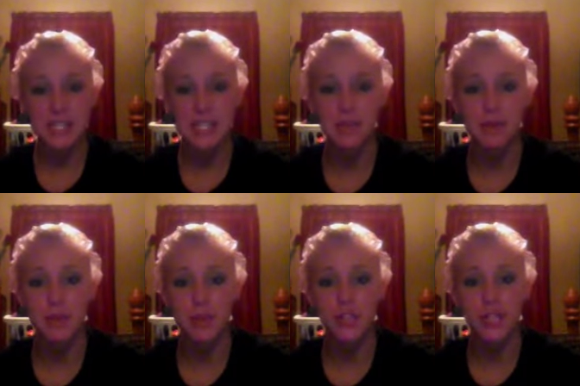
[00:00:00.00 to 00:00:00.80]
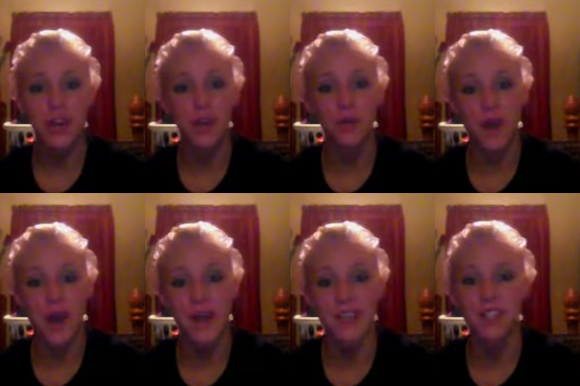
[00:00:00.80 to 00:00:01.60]
a little bit more to y'all
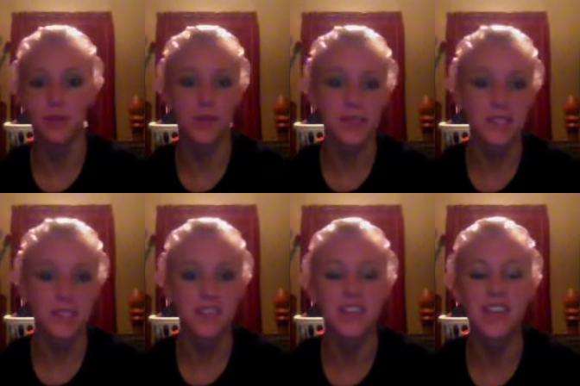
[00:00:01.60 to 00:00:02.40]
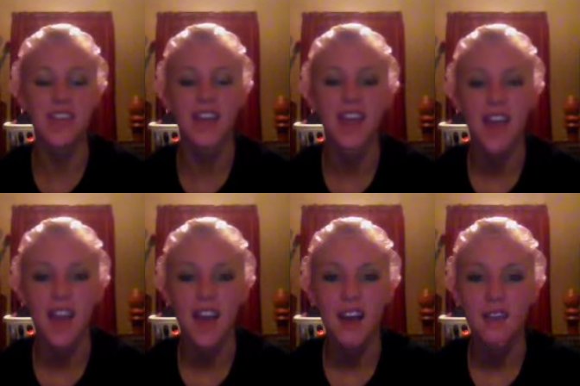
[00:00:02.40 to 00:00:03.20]
why I do this and everything.
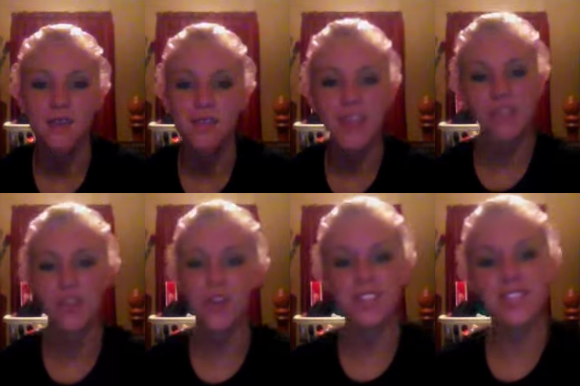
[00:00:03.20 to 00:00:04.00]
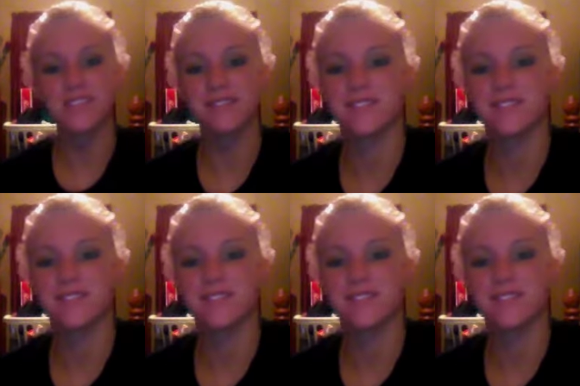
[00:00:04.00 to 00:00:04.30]
Thanks for watching.